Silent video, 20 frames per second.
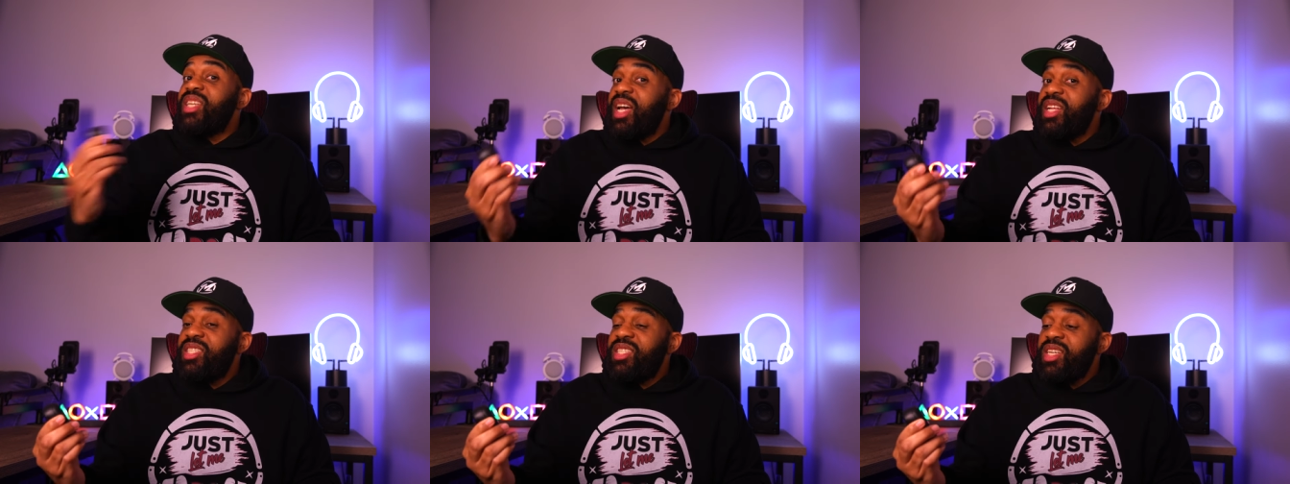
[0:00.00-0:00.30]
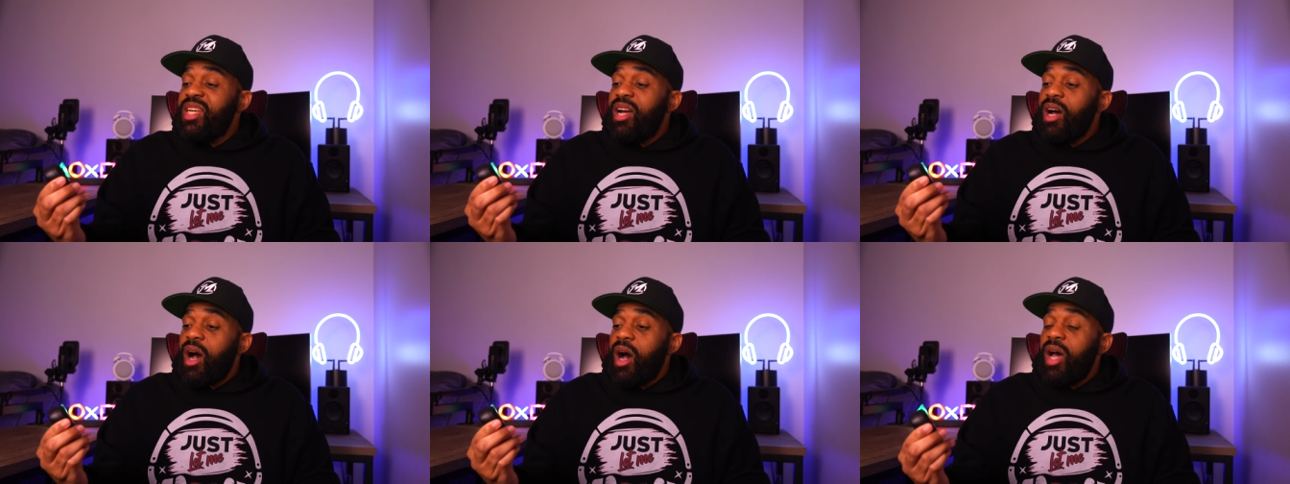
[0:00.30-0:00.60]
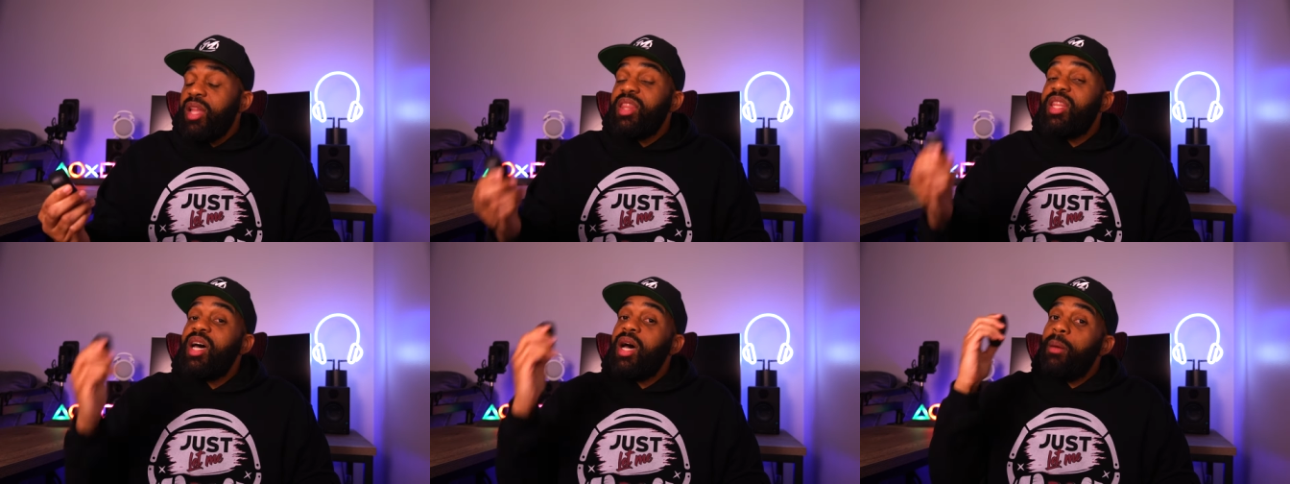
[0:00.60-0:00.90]
touching
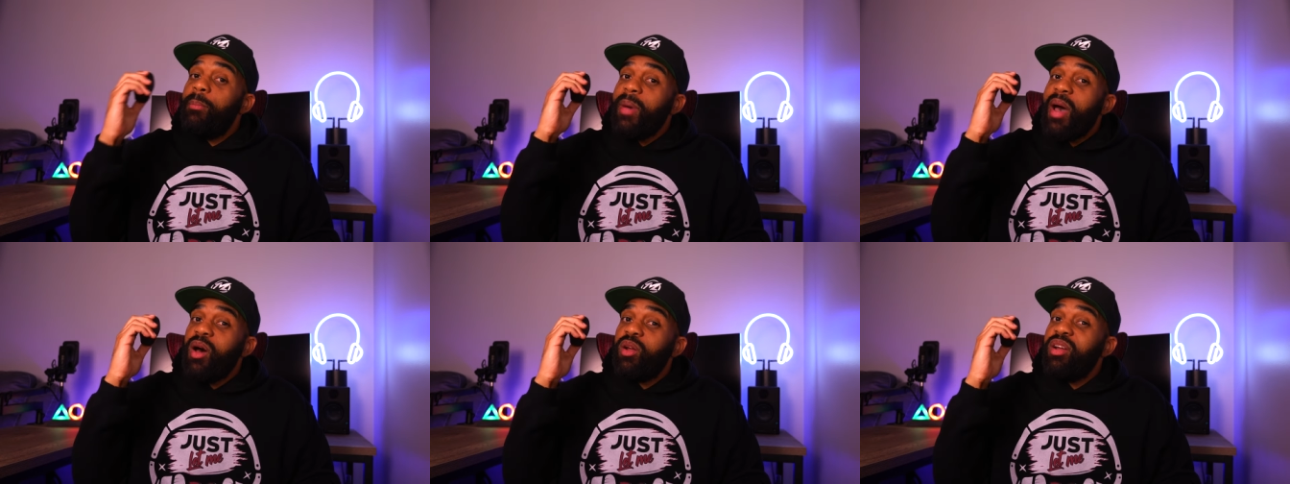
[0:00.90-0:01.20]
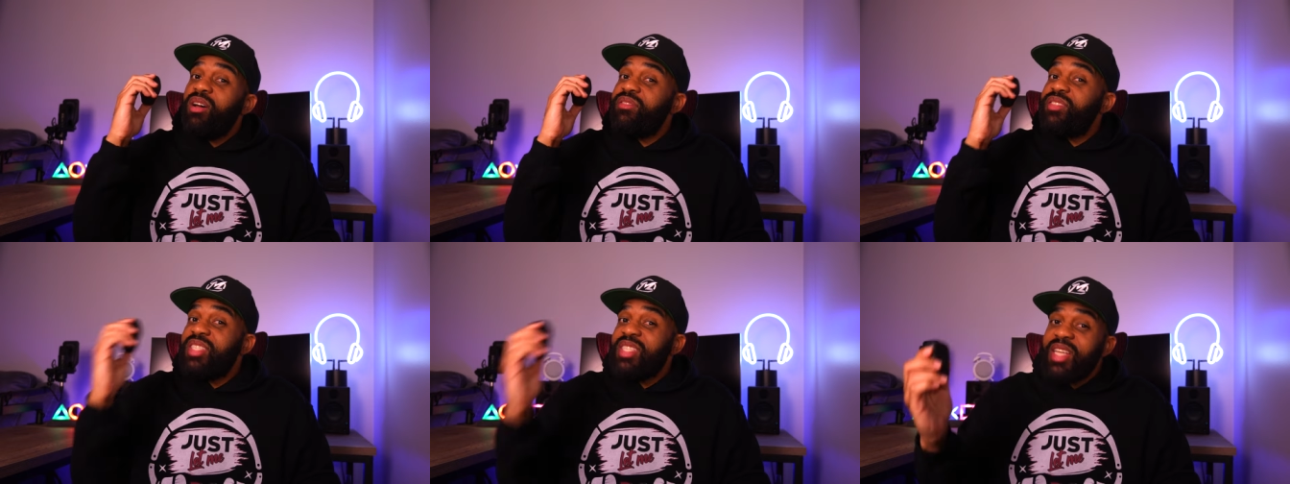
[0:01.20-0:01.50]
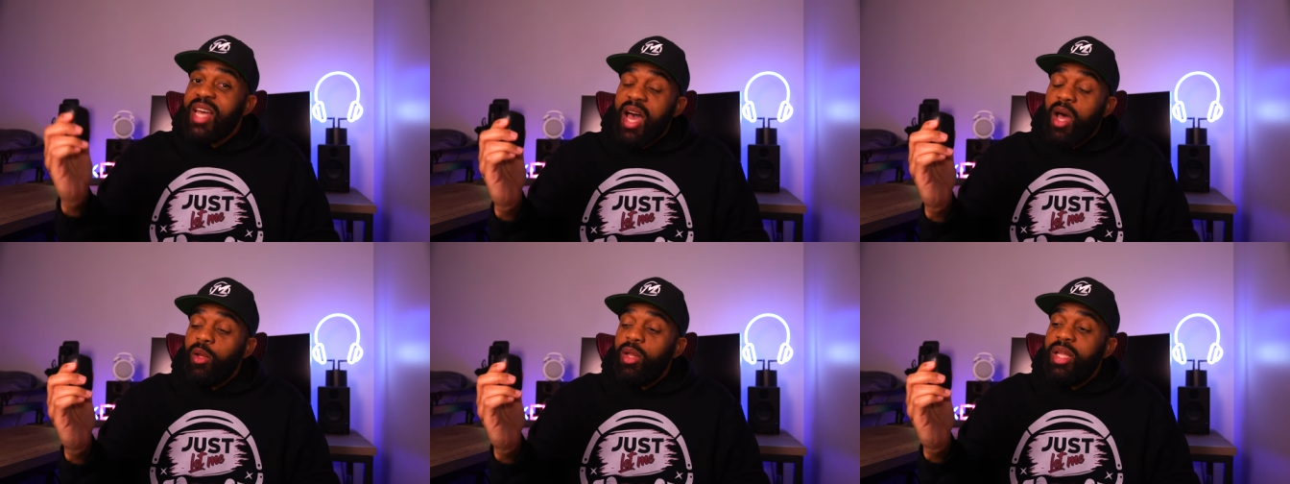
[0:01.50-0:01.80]
on the amount of
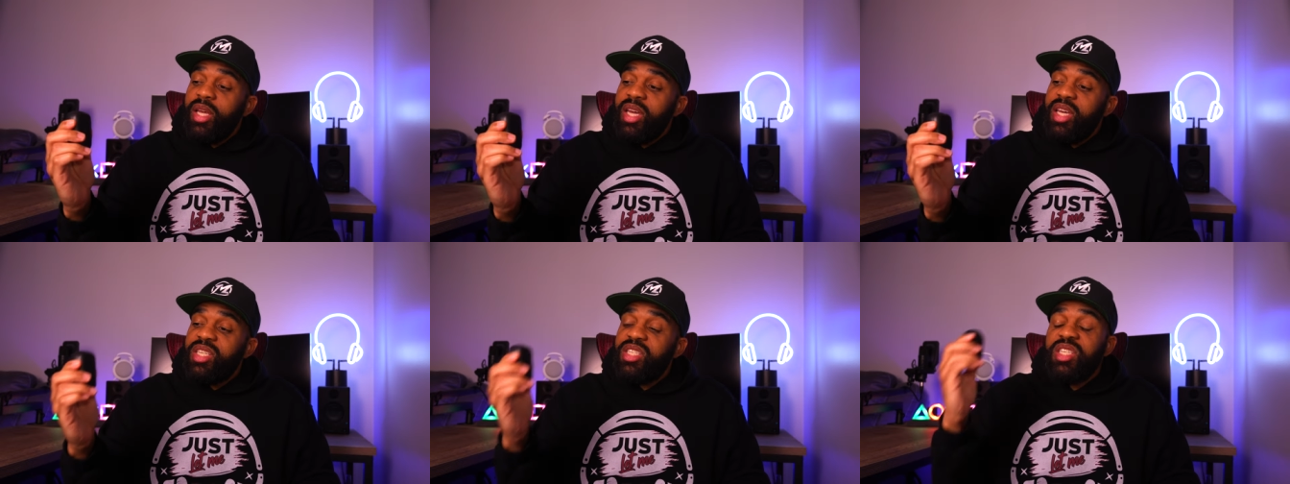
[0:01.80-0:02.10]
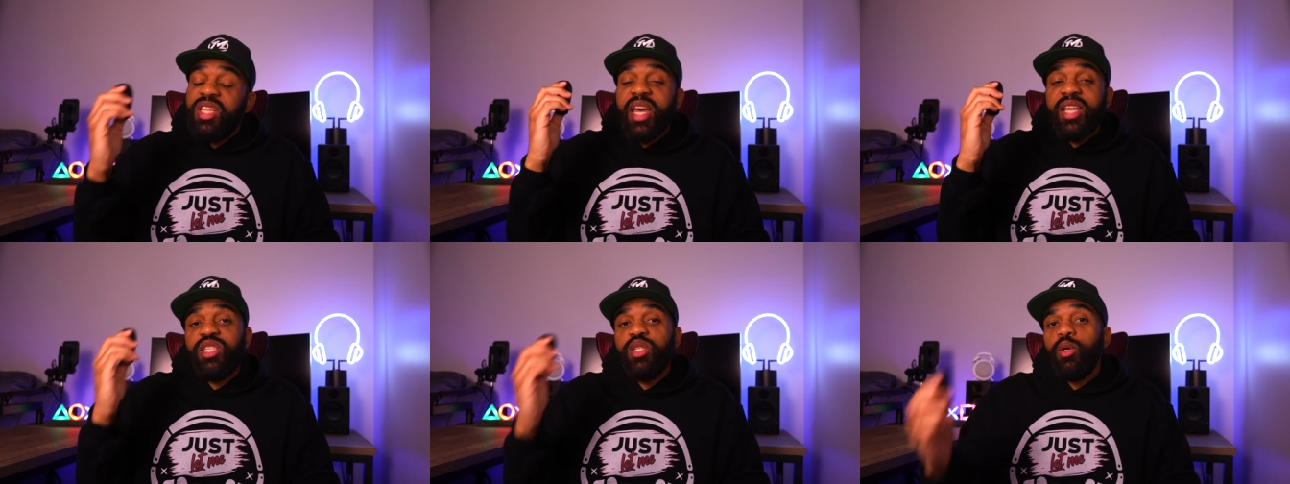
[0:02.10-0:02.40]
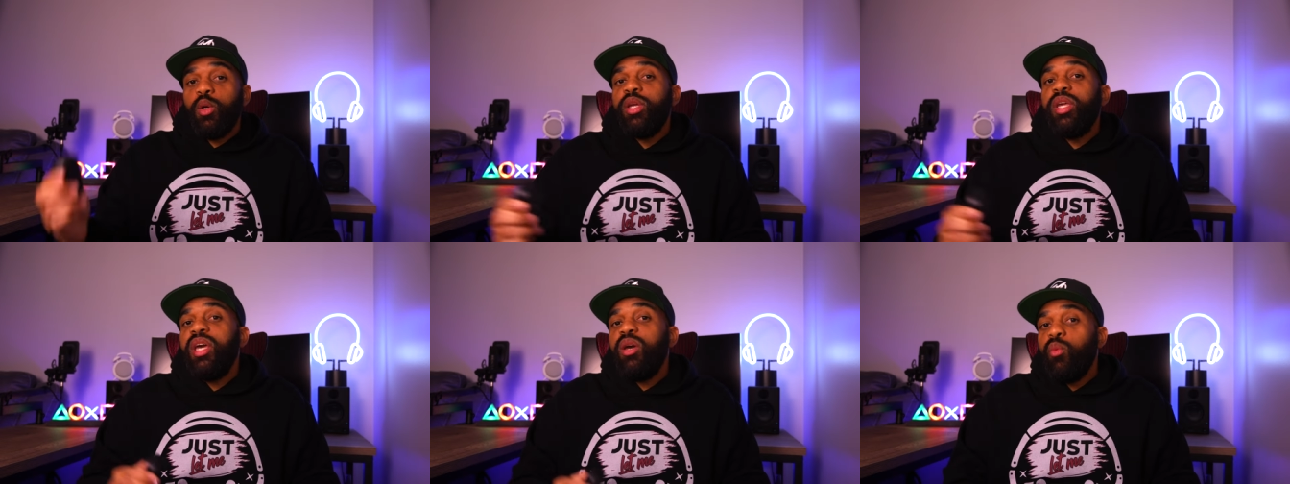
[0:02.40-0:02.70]
sound leakage that
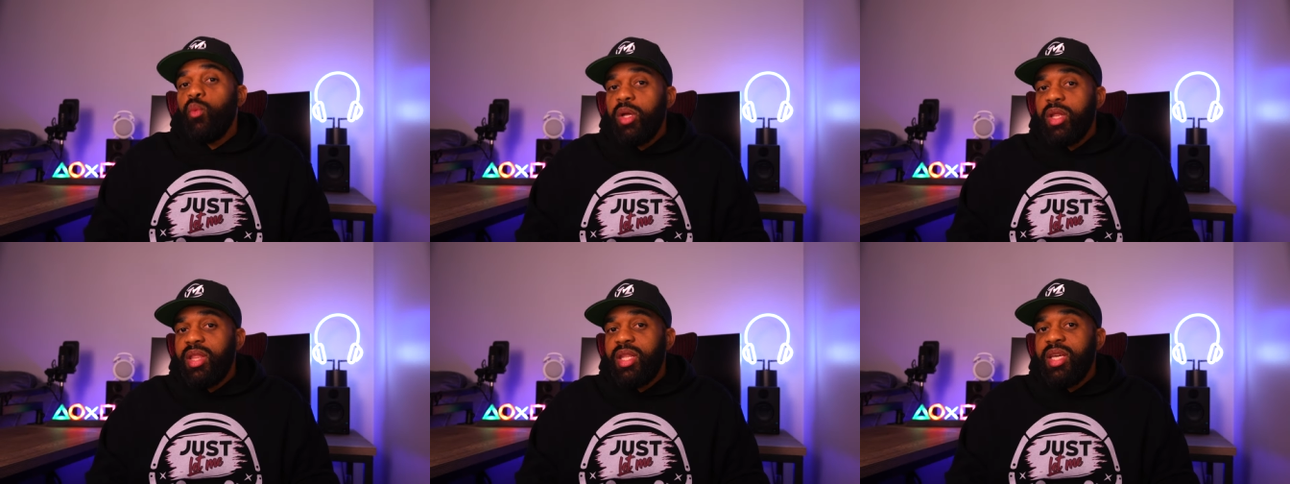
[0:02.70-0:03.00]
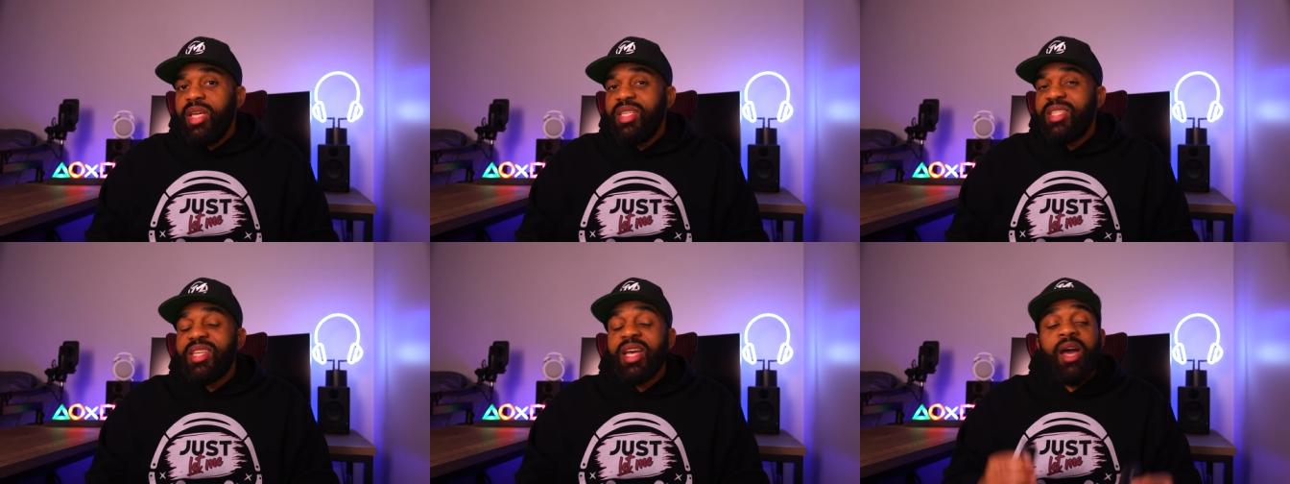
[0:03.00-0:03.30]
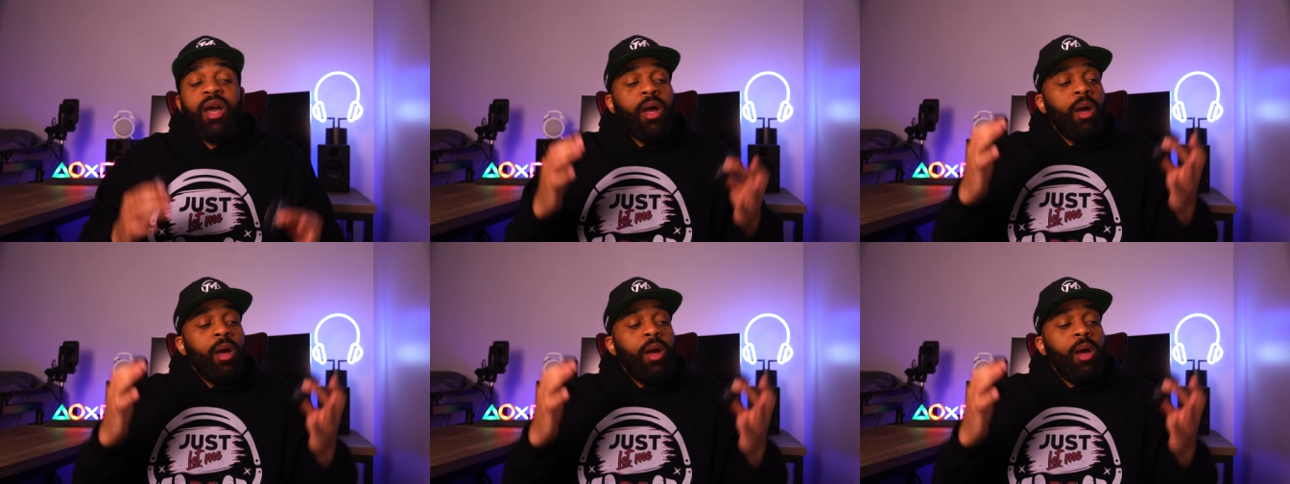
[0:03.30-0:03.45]
you'll get with these,